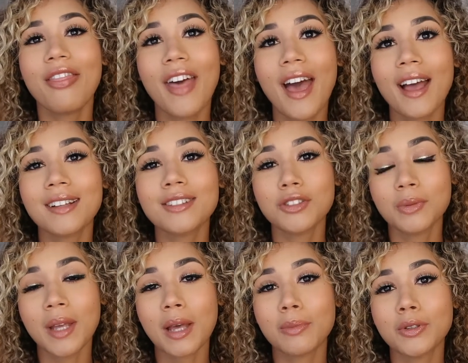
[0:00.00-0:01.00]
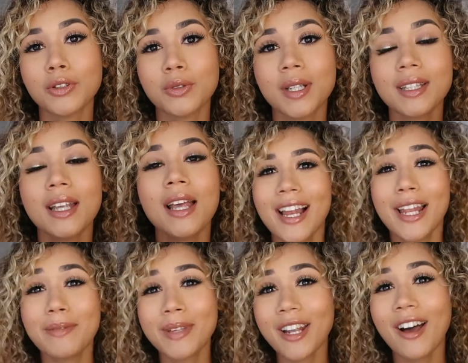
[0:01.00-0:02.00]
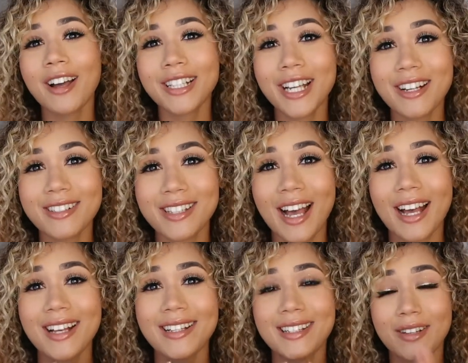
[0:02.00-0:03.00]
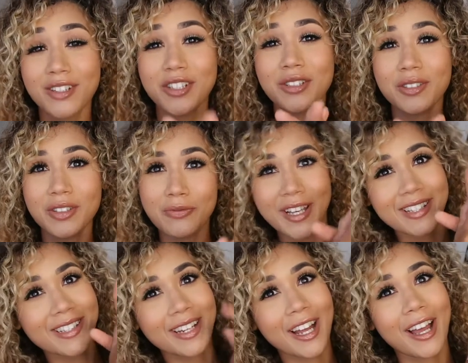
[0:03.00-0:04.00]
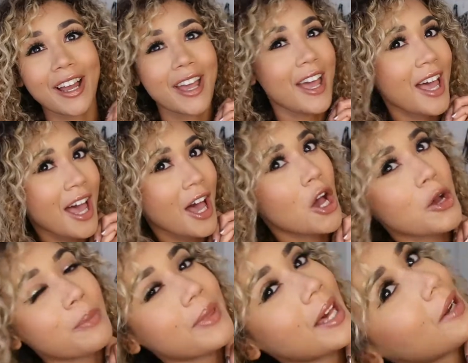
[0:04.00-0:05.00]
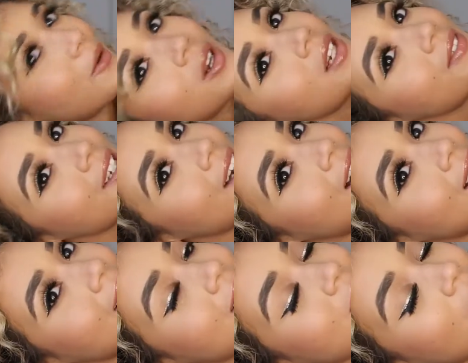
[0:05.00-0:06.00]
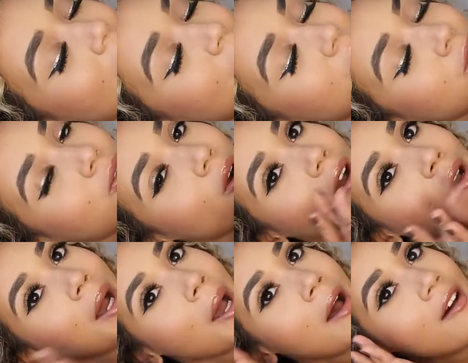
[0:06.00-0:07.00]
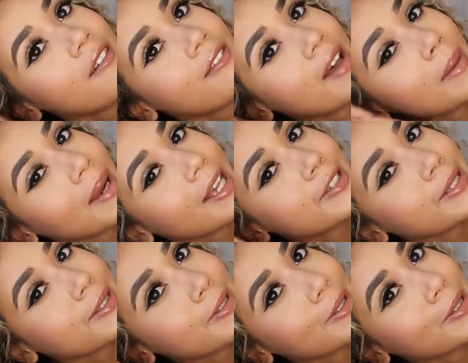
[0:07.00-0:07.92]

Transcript: that you'll be able to do it. Let me know how it goes, guys. I wish you all the best, and I hope that all of you guys are able to rock fab lashes